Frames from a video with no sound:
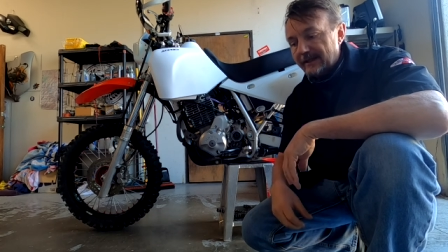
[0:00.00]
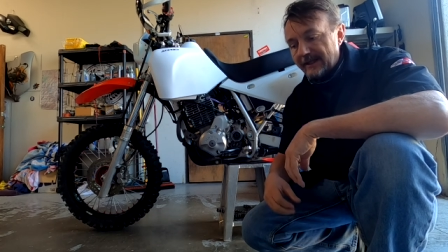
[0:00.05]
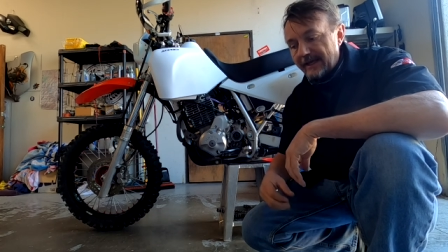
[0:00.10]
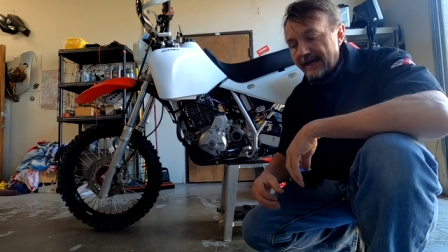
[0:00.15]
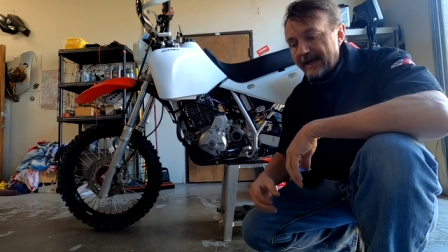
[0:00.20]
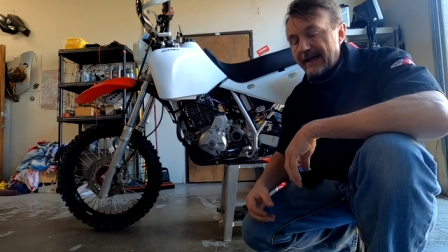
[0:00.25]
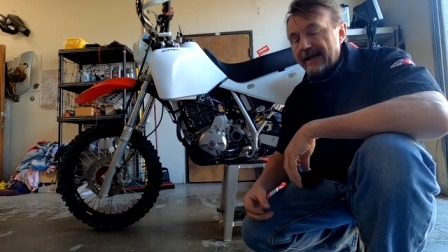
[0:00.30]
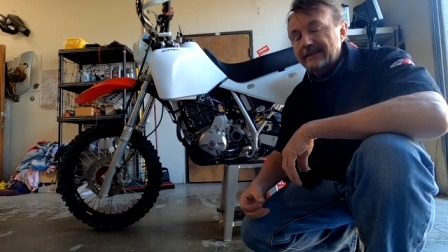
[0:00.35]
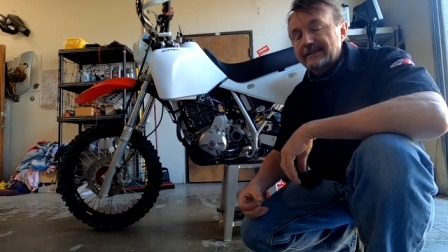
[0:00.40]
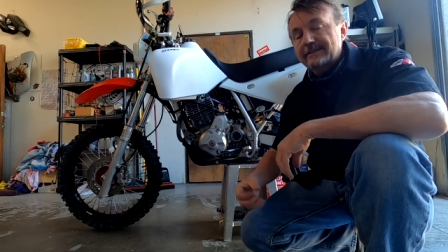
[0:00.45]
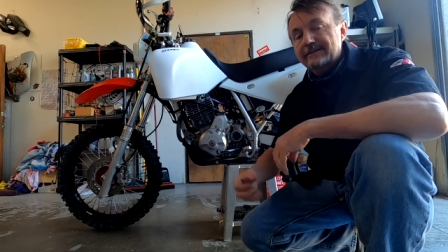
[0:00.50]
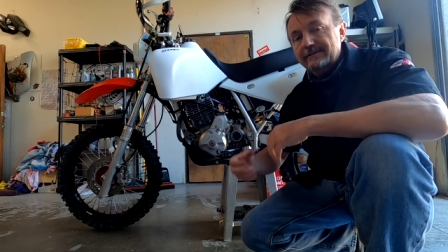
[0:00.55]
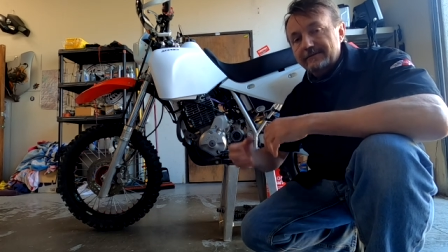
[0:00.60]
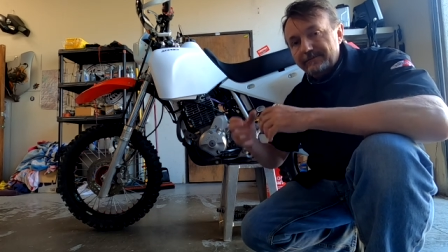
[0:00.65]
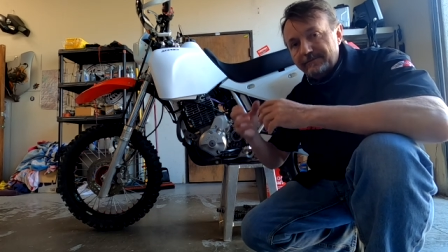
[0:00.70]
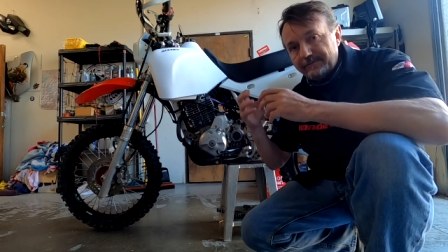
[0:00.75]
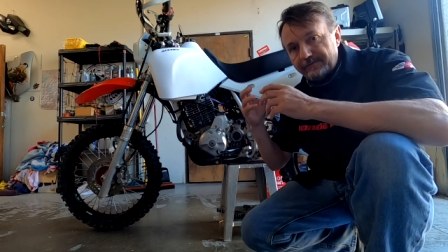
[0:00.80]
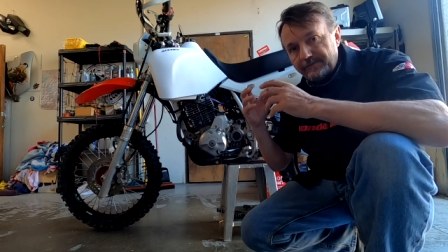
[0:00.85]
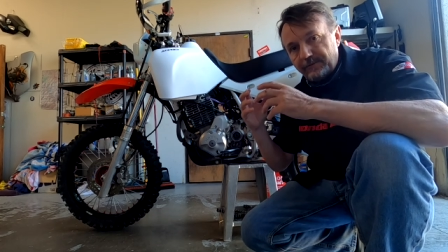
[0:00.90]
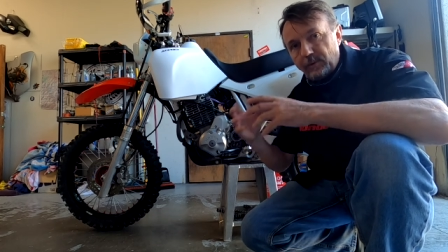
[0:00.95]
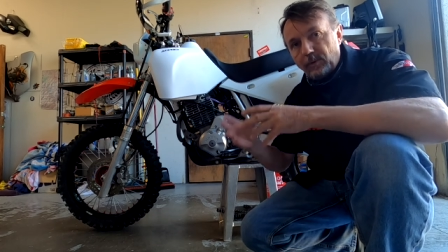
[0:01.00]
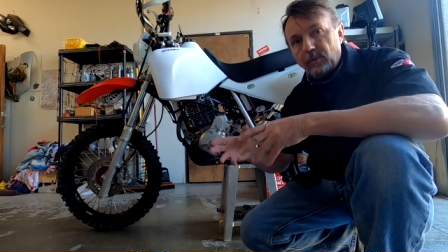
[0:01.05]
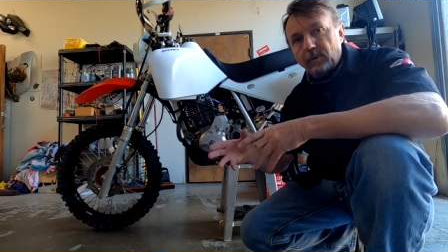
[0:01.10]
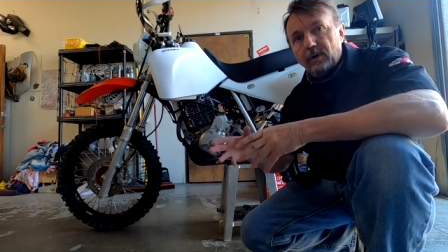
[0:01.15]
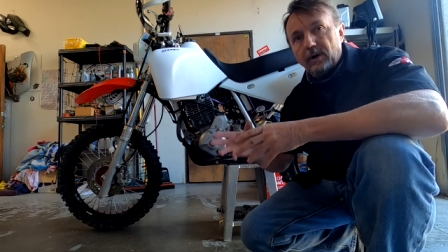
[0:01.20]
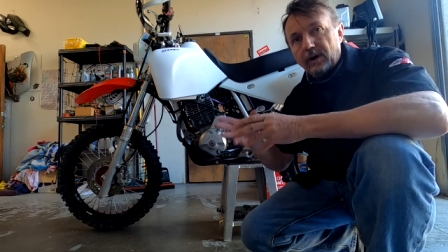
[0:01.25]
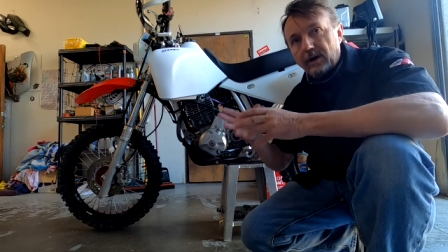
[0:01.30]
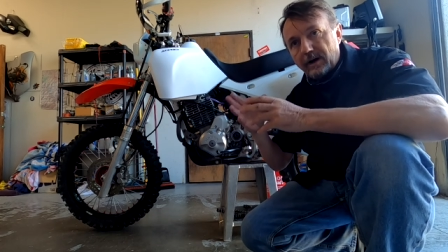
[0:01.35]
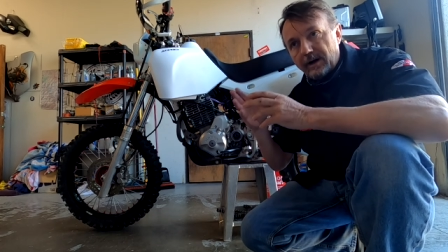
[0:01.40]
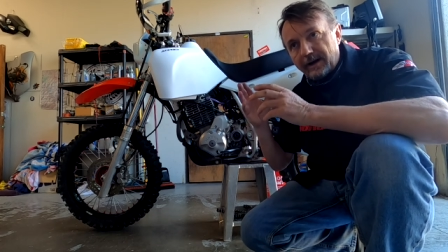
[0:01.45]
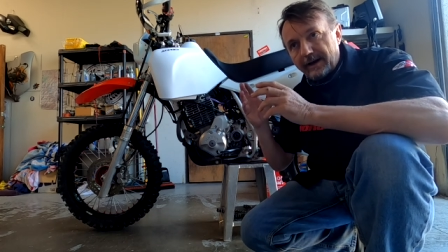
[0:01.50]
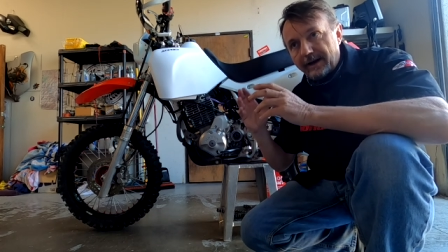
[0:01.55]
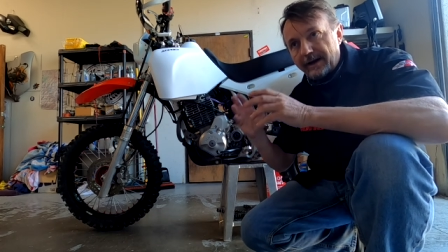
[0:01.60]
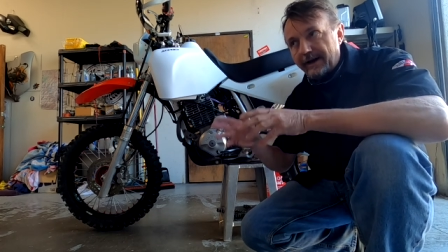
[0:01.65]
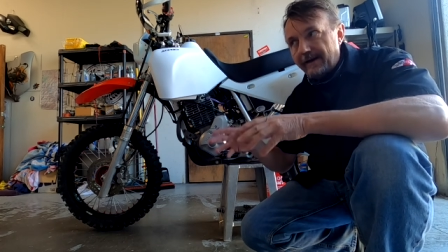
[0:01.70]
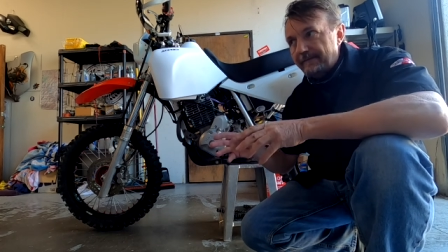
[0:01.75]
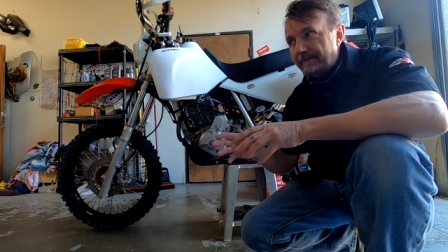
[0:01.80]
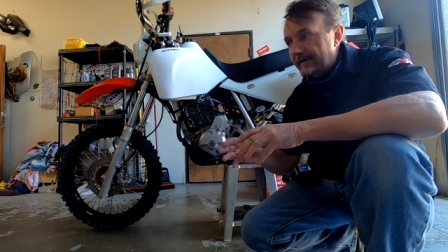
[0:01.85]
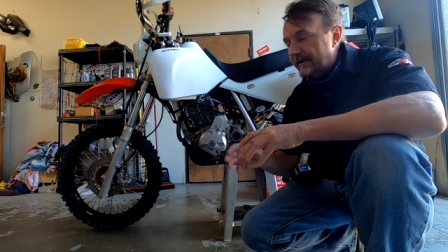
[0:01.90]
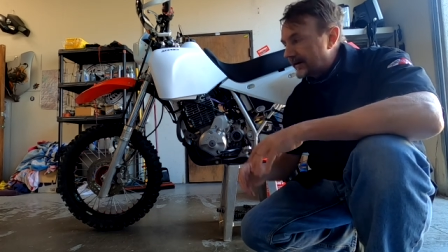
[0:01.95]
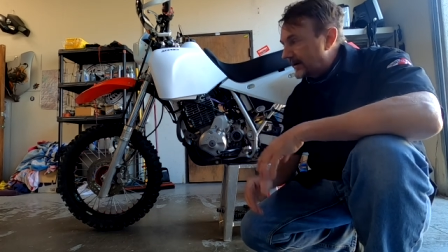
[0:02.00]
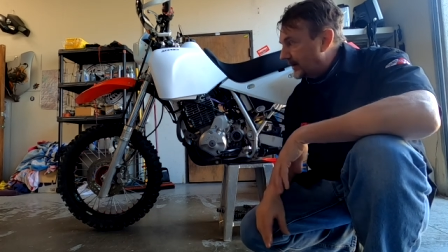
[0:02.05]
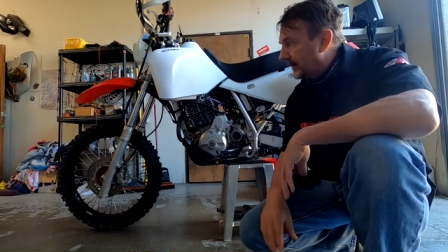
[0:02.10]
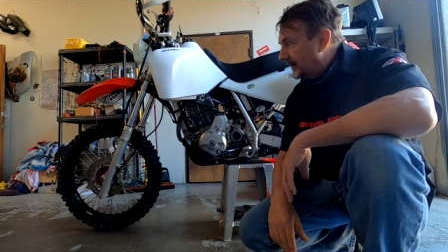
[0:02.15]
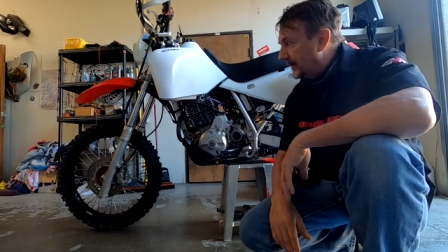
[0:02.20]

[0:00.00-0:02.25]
last forever.